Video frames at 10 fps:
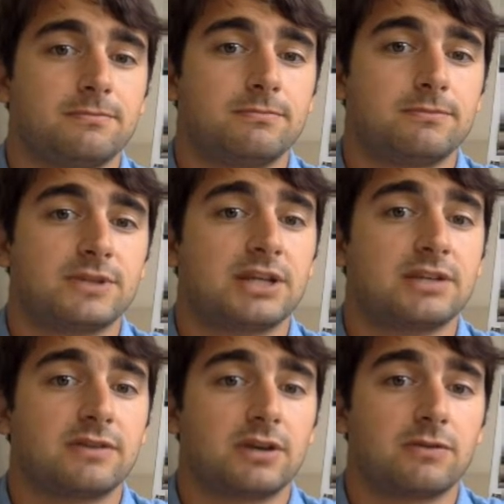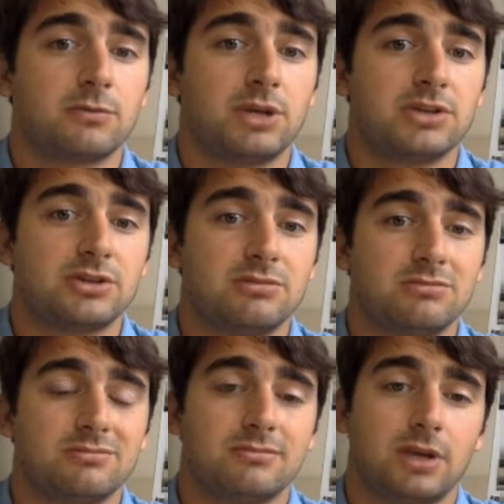scientific information,
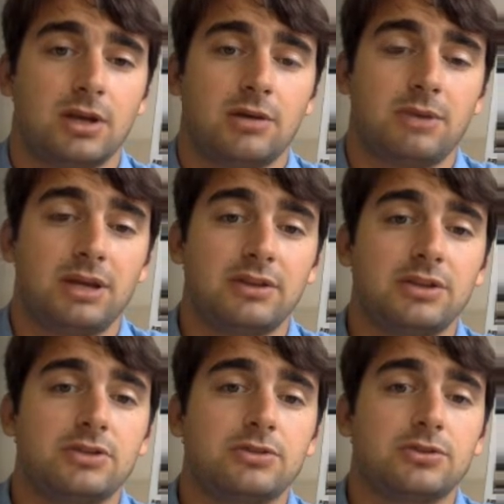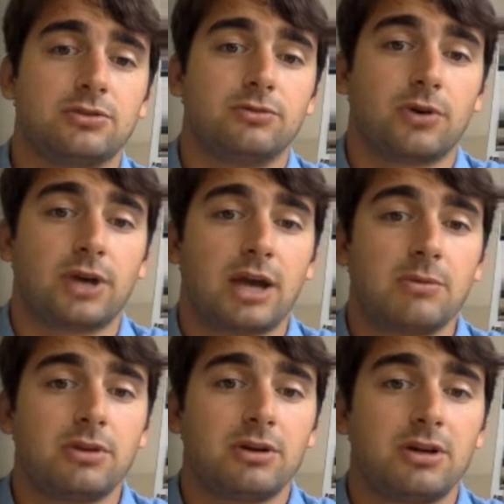mainly due to
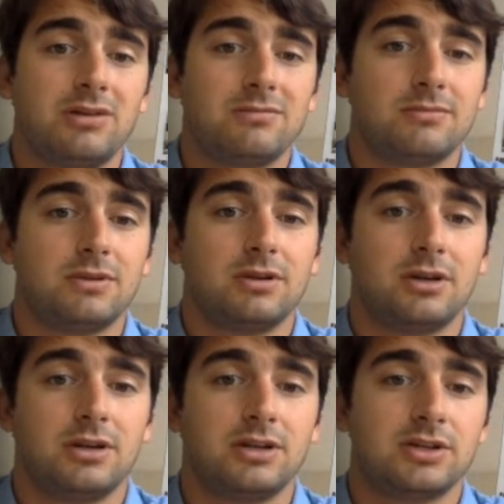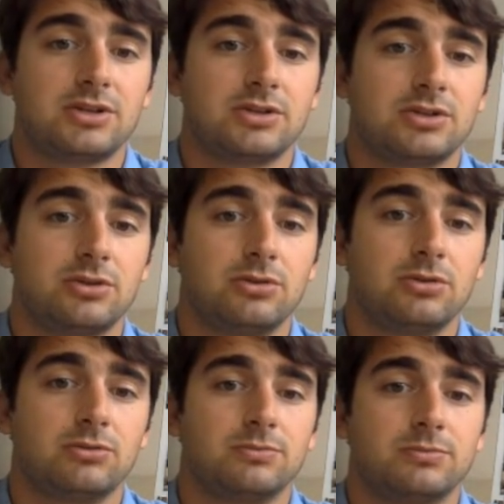vocabulary, in addition
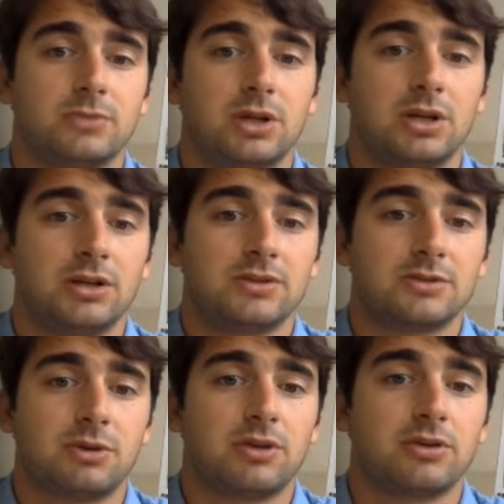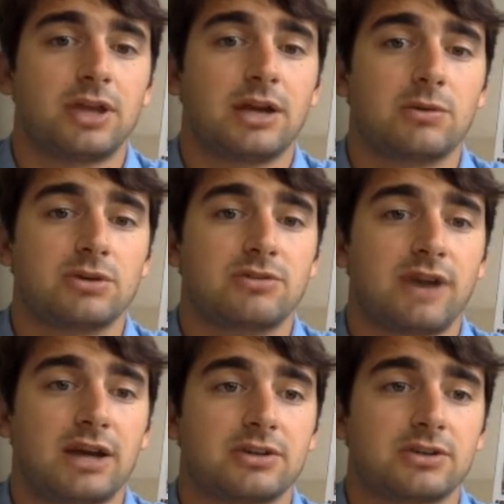to some other language
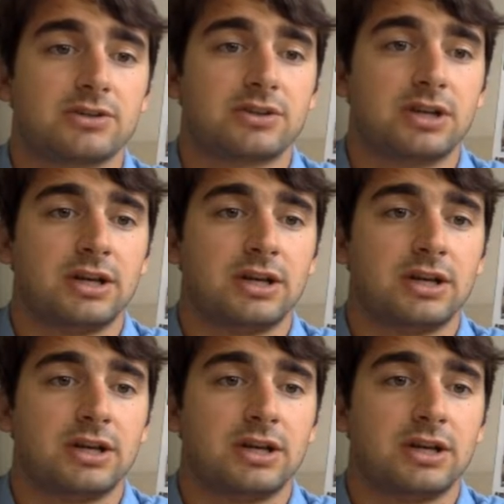factors.